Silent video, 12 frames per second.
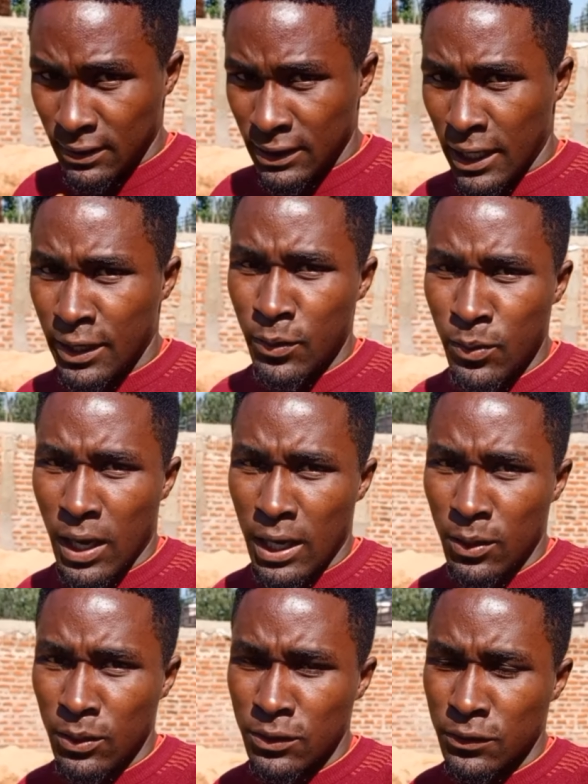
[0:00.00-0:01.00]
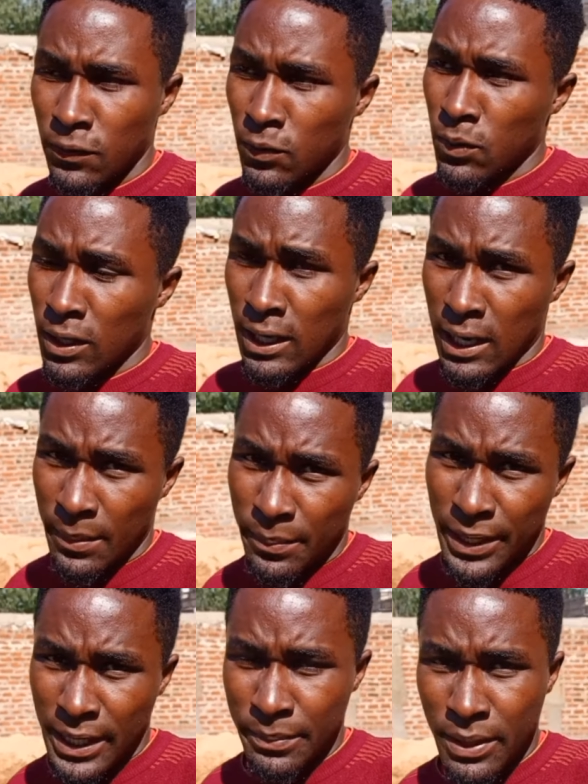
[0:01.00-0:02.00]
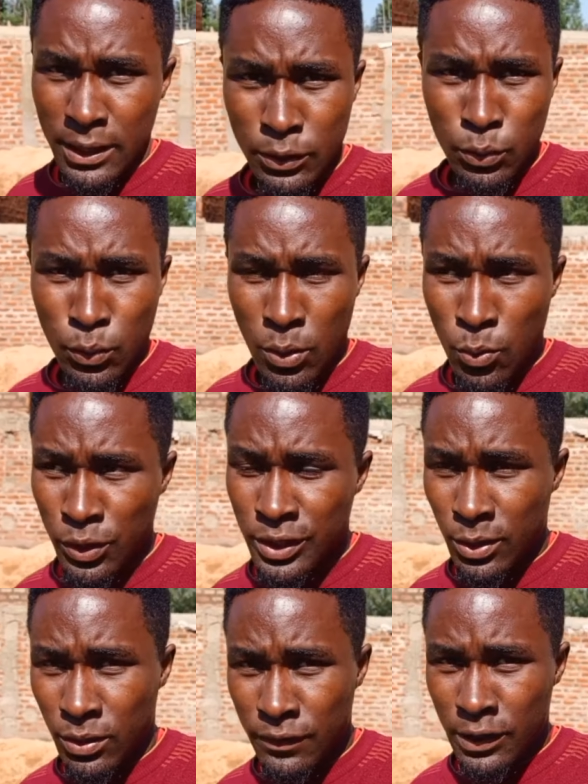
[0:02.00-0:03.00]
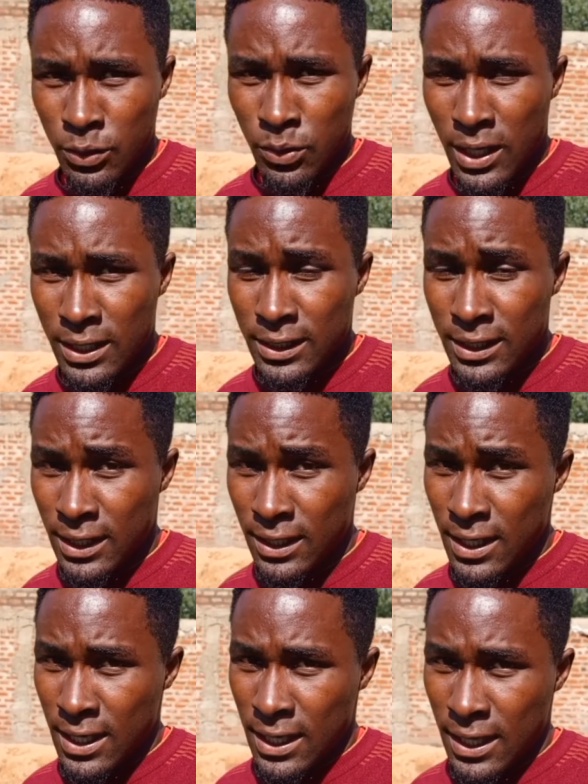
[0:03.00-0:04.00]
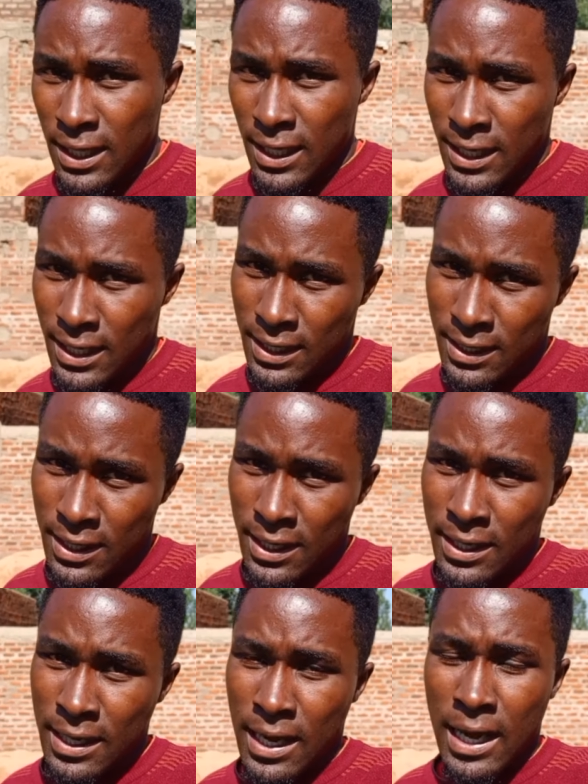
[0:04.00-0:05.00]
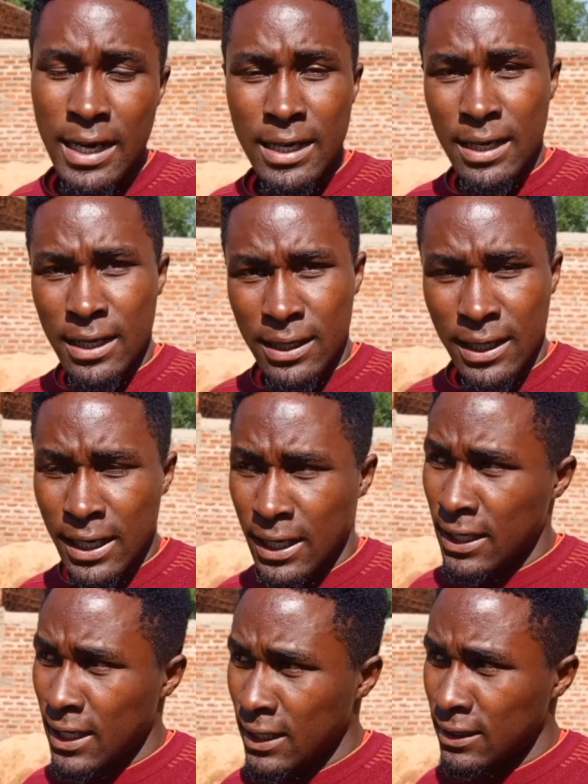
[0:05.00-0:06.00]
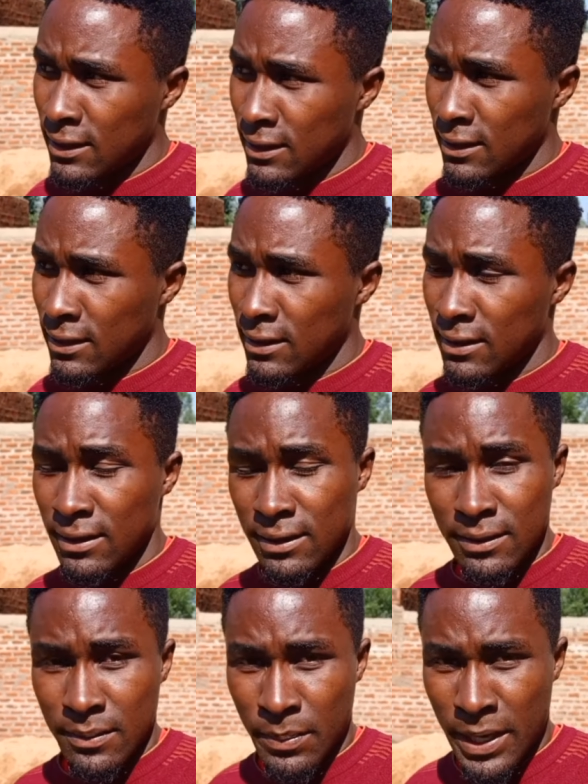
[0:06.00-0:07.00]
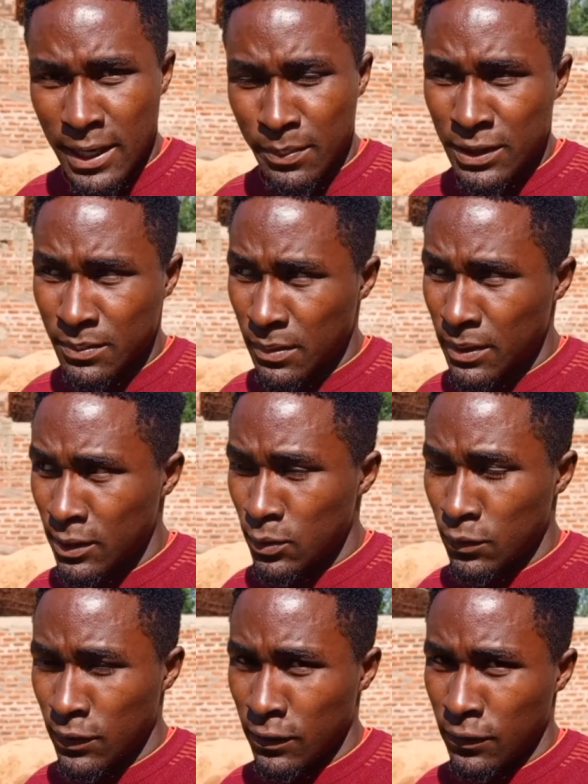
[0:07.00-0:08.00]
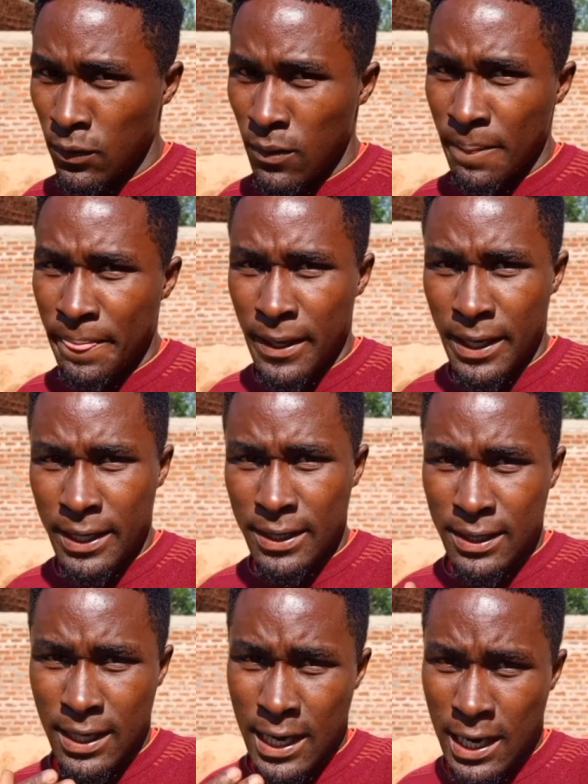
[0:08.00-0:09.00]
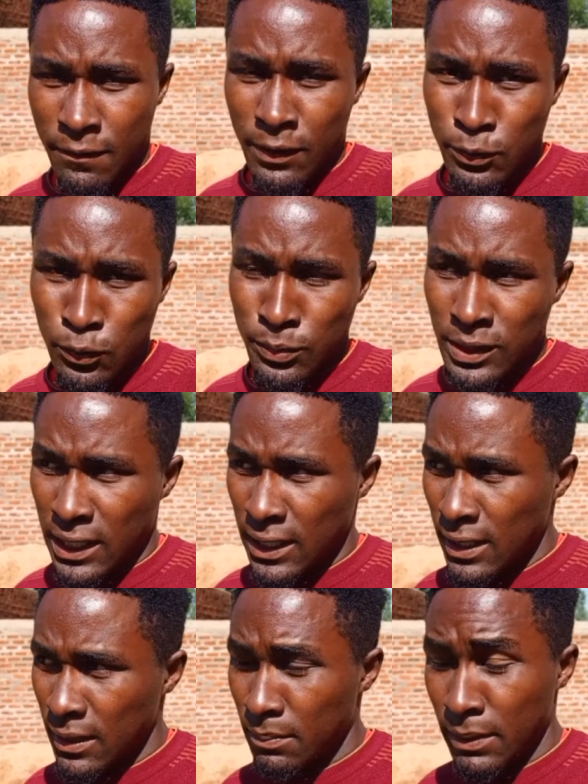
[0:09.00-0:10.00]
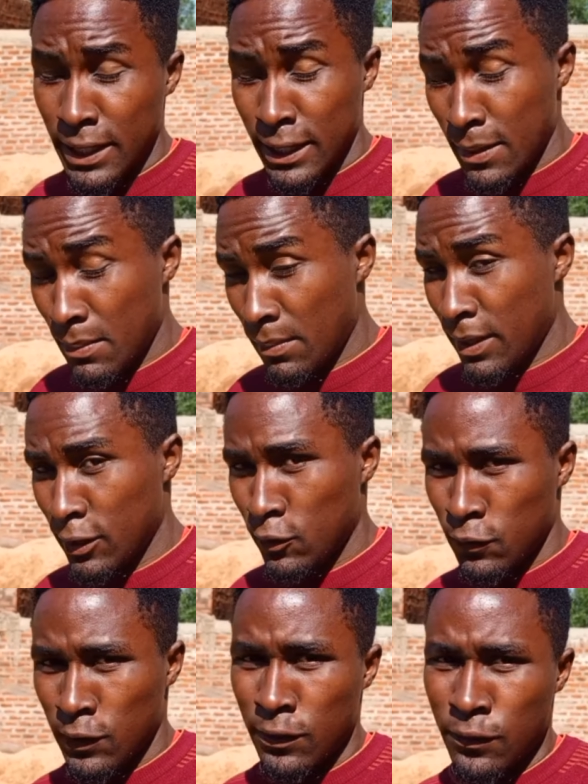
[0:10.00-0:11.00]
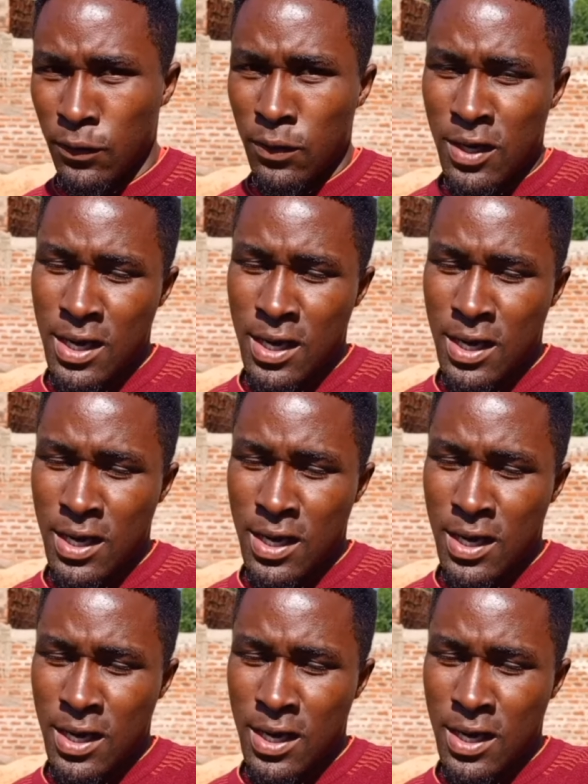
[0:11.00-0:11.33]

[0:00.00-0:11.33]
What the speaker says: thank you a lot for coming back to watch our video until the end. Yeah, and kindly, guys, my name is Mabere254, and I have a YouTube channel with the name Mabere254.